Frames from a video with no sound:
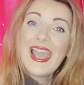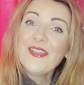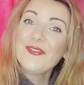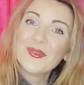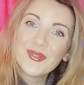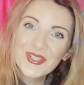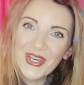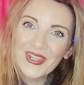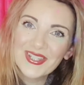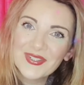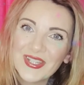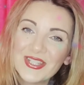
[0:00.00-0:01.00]
If you
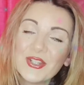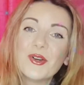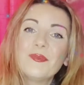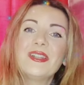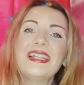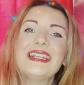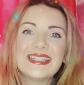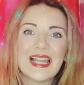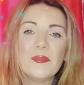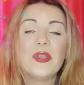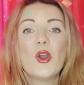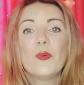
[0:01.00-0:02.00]
enjoyed this video, please
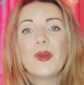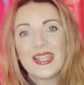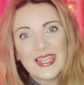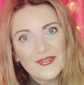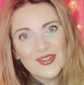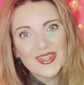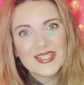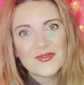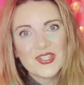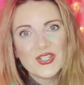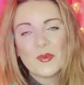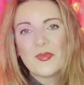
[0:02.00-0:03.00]
let me know by giving this
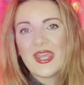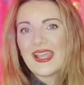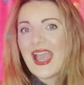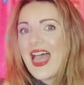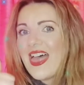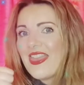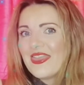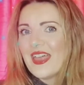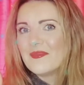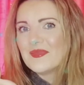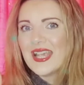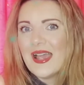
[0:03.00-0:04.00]
video a big
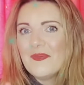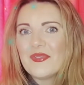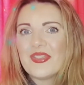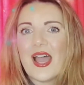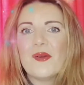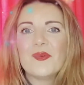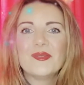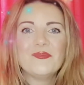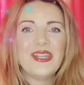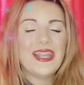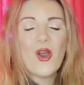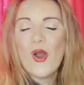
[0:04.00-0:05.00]
thumbs up. That would
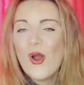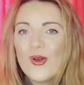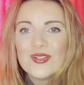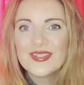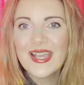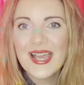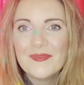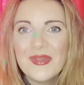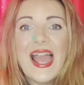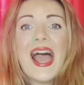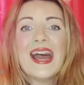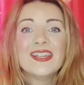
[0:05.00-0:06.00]
be awesome.
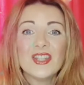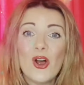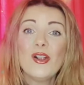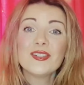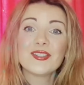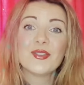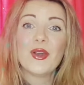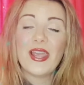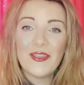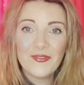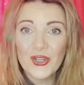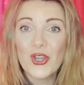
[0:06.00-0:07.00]
And also,
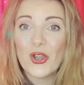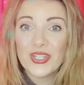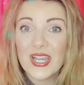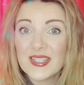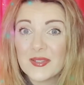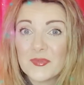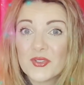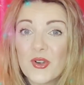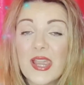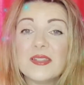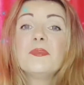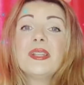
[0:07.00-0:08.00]
if you're not yet
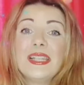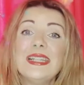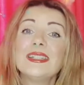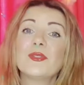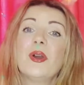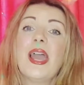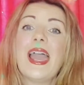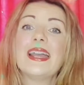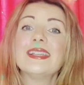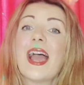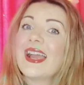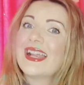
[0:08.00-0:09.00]
subscribed, please go ahead
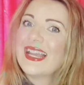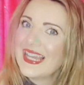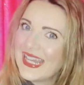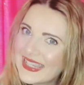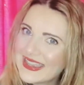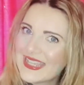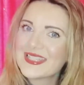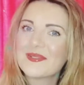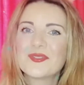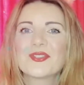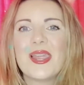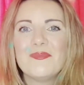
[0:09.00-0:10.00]
and click that
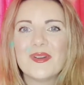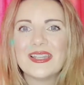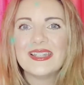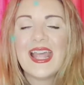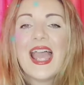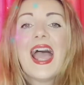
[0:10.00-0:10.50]
subscribe button